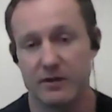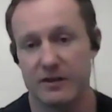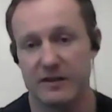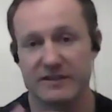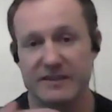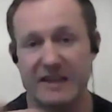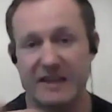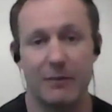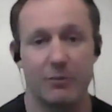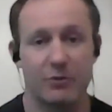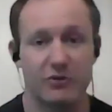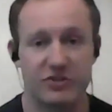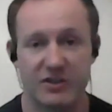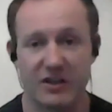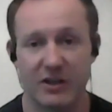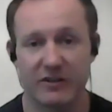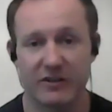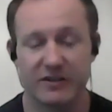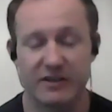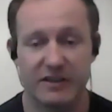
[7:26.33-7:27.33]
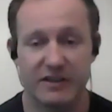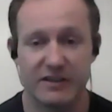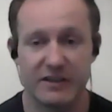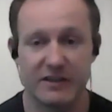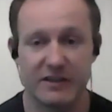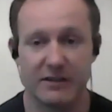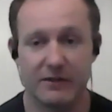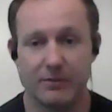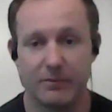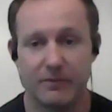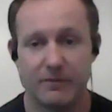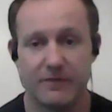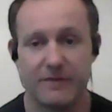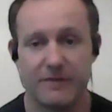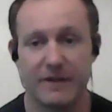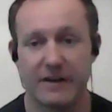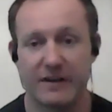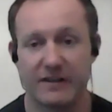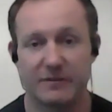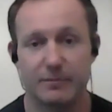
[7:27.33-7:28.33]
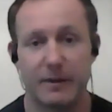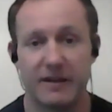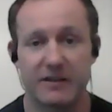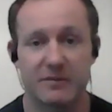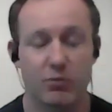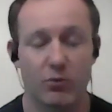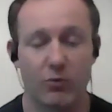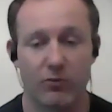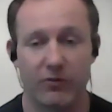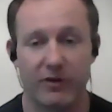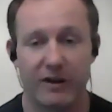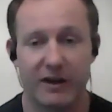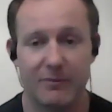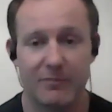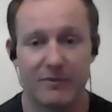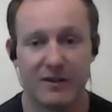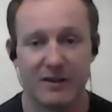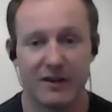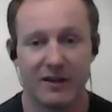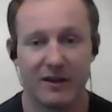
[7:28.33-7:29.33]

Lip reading: establish an LTAD fitness-based program.